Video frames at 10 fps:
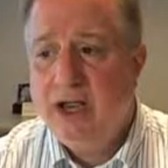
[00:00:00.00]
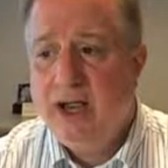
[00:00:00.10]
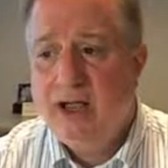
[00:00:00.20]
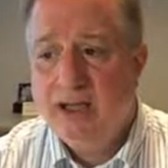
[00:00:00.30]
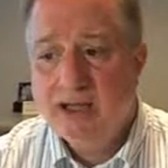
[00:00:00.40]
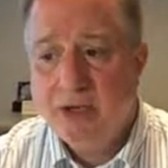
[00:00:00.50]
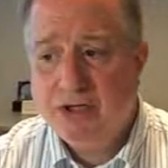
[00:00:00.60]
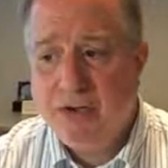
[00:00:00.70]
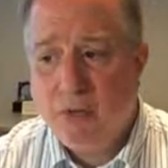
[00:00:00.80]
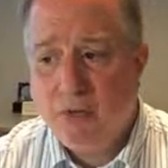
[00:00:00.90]

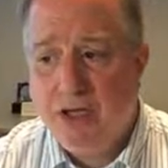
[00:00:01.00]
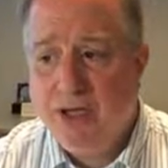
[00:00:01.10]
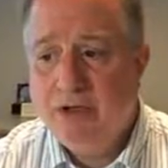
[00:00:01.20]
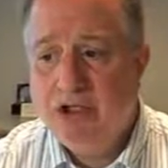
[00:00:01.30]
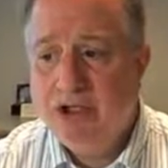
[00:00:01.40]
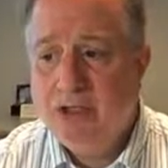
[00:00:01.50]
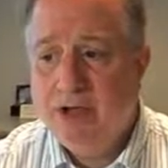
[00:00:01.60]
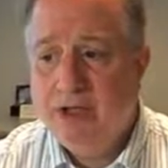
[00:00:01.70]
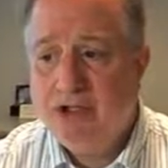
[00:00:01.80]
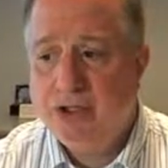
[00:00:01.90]
especially re-imaging the
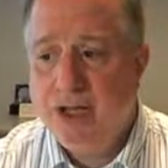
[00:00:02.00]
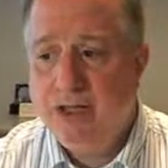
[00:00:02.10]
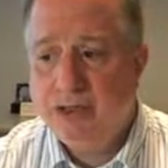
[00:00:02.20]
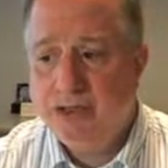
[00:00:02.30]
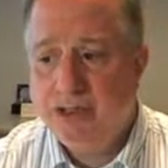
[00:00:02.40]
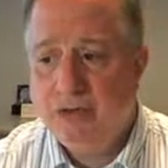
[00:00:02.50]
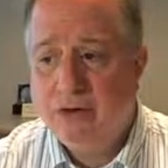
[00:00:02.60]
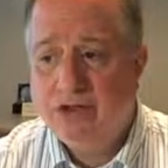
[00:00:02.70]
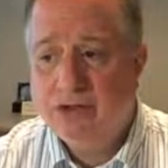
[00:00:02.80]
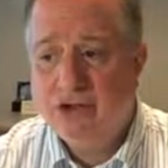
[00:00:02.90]
patient and considering
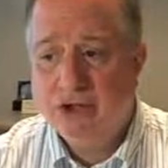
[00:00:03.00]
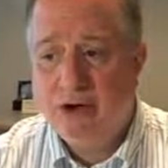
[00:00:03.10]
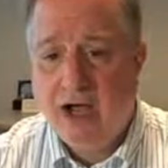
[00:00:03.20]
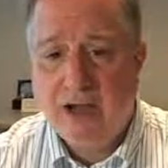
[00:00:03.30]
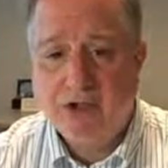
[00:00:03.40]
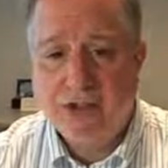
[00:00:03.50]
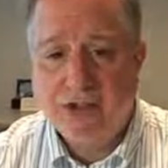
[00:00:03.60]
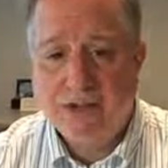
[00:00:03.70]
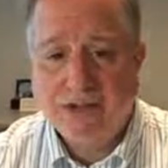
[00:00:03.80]
surgical options.